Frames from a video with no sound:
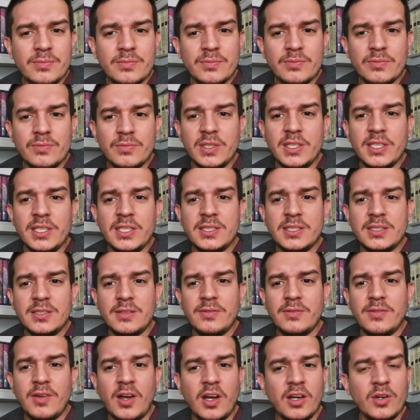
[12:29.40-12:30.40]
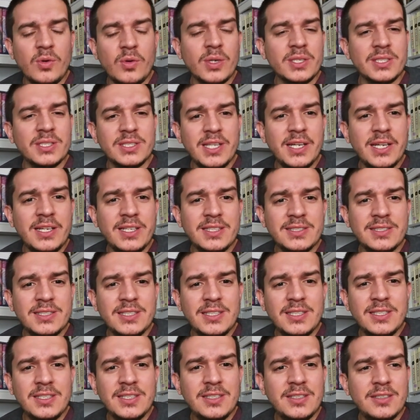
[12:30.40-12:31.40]
release of Hogwarts
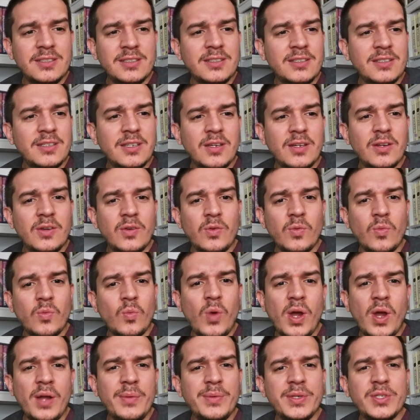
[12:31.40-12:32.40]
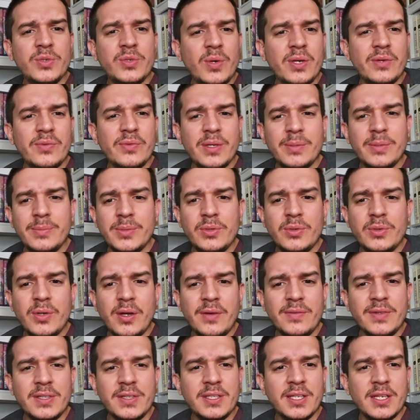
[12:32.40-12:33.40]
Legacy. Why would you want to reboot
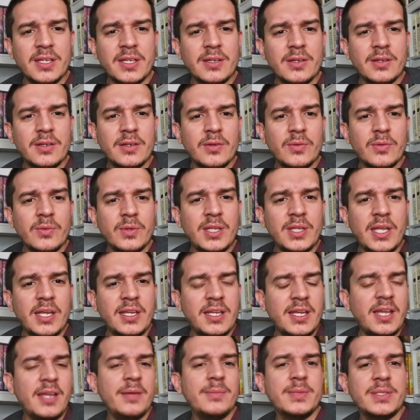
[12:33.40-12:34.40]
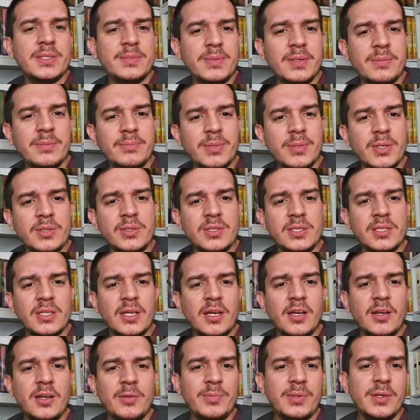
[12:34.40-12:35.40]
everything when that game is being built
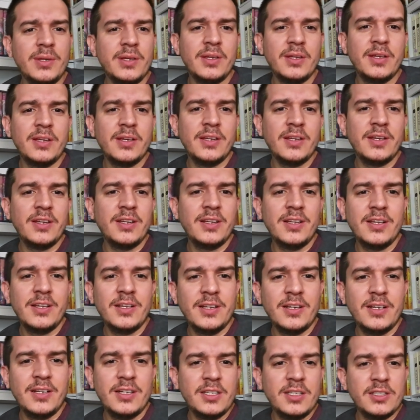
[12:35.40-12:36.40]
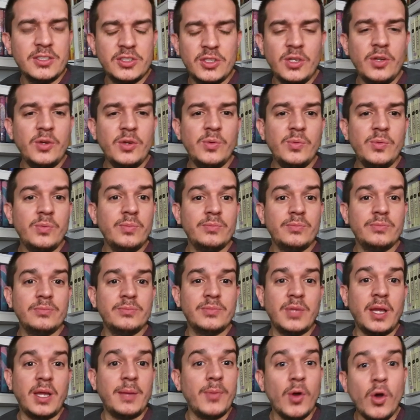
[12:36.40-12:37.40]
up? So
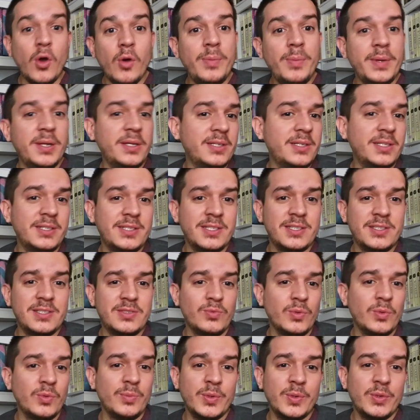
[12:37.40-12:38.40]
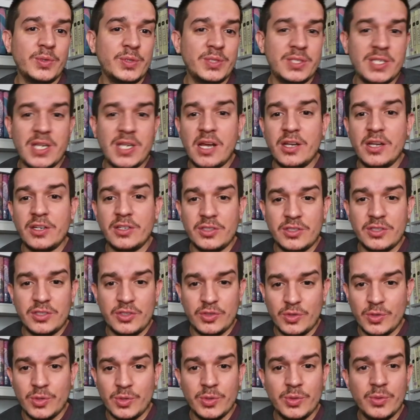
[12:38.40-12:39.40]
I'm hoping that this rumor is not
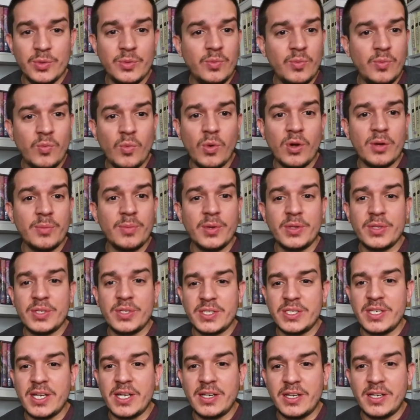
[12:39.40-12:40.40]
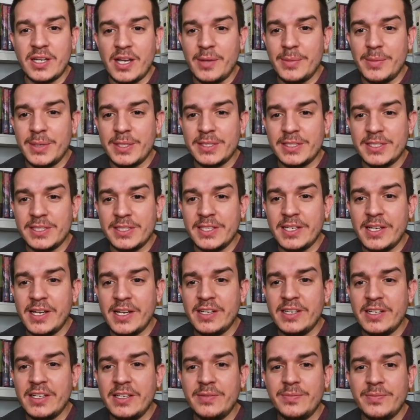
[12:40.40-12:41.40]
true. Warner Brothers has not commented on
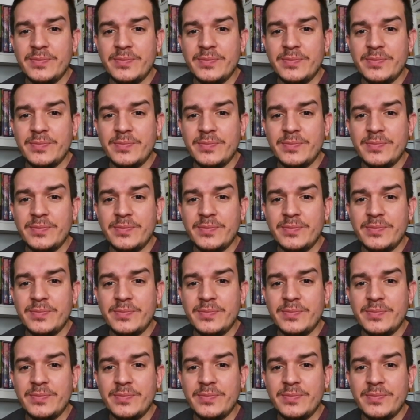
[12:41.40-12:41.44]
it.